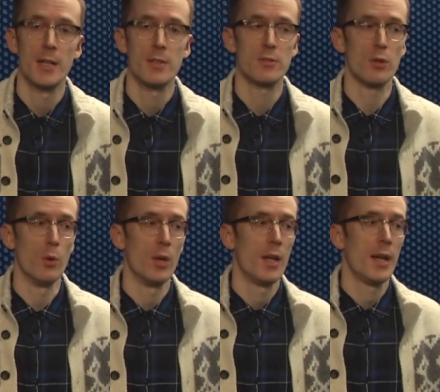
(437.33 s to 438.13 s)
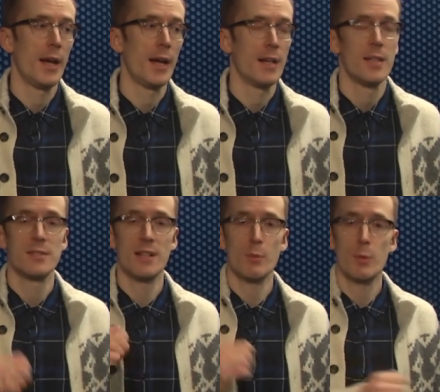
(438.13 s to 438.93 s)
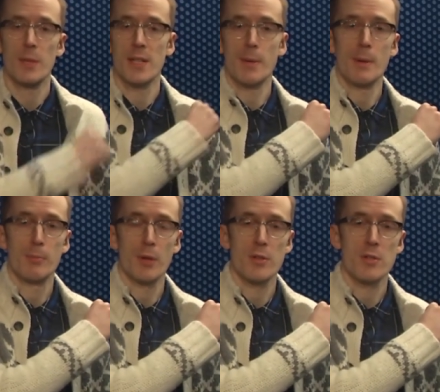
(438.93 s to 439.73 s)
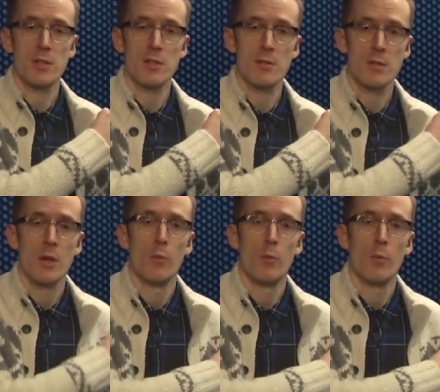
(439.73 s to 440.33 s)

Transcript: So, stand with me, gaming brothers and sisters.